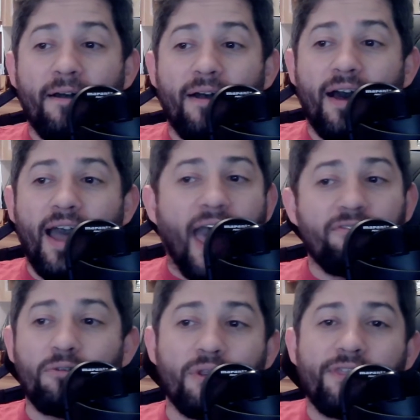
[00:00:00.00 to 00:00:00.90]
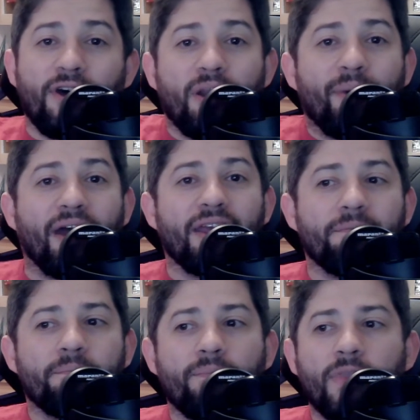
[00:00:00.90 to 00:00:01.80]
I haven't really thought about it."
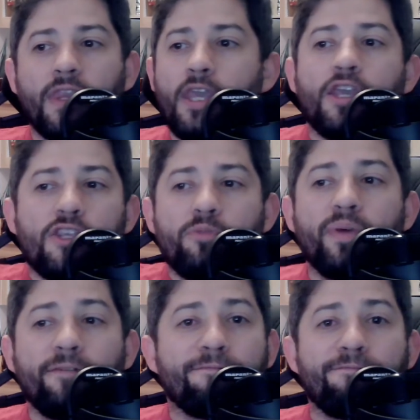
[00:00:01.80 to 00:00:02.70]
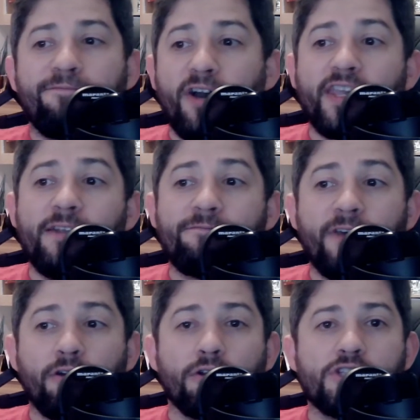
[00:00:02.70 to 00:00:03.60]
You've been a fucking
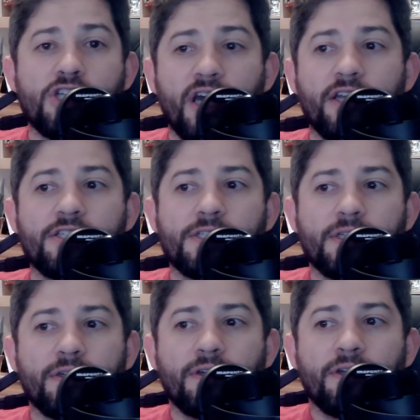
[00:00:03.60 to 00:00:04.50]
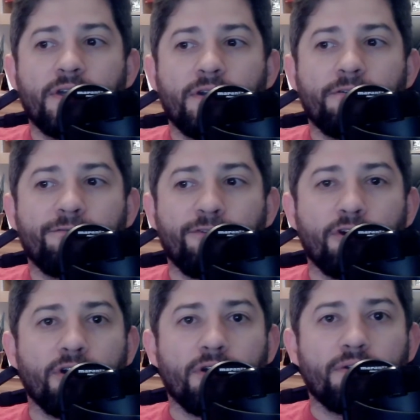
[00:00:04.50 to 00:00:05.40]
federal judge
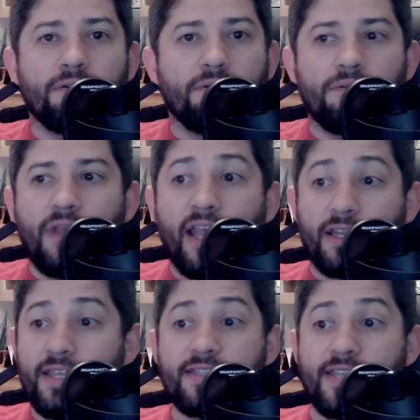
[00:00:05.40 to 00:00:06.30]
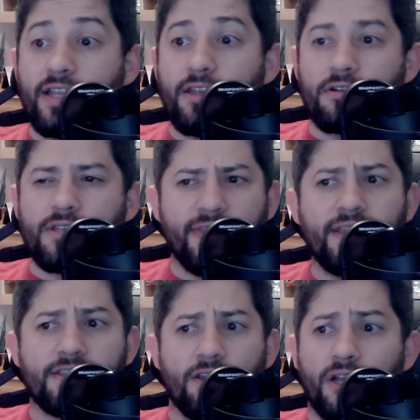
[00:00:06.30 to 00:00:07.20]
for at least ten years. I
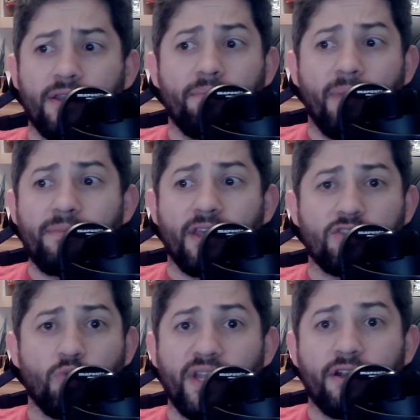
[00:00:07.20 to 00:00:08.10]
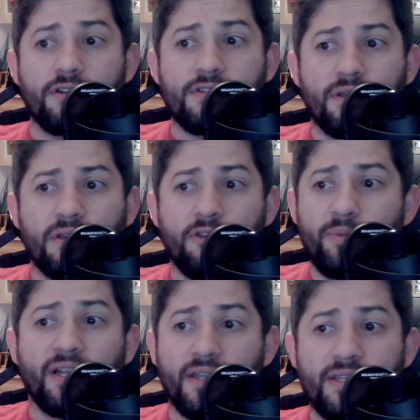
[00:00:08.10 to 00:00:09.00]
think it's longer. I think it might be like twenty years. You've
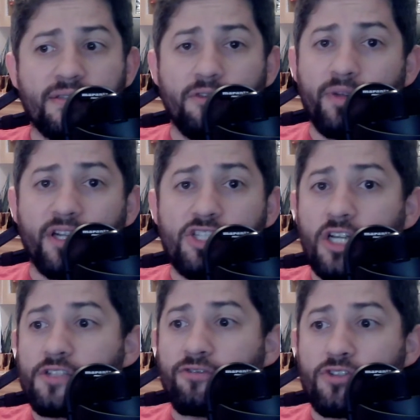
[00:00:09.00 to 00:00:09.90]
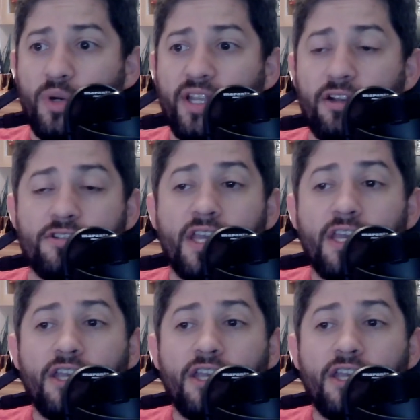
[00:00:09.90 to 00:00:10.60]
been at least you've been a judge for twenty years.